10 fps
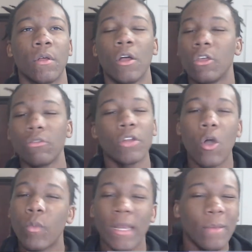you
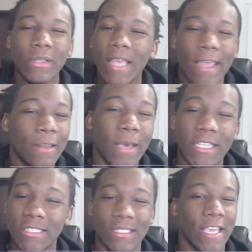know, when they put the
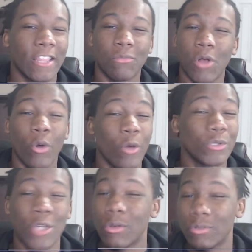animation together, bro, it
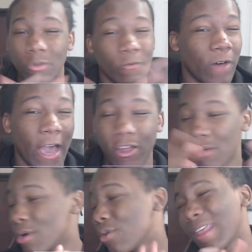was also fire,
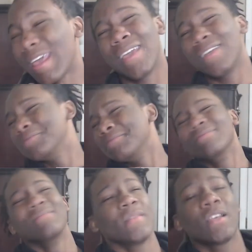bro. Like,
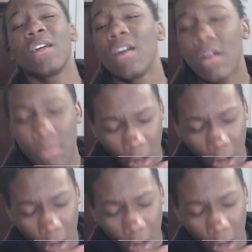come